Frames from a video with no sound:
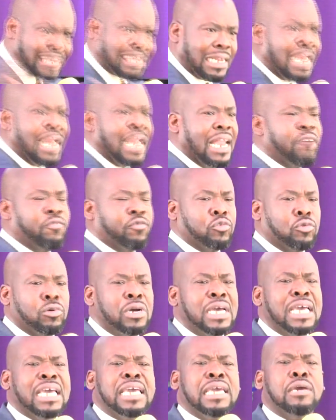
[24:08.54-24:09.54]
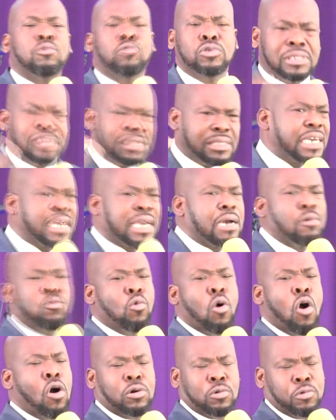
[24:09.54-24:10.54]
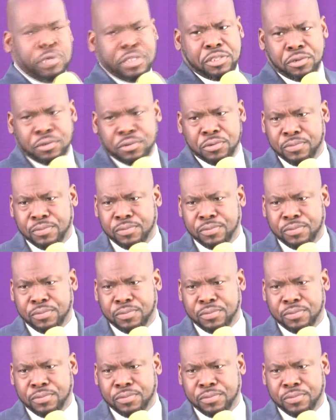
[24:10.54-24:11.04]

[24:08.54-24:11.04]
level, he would take a walk with you.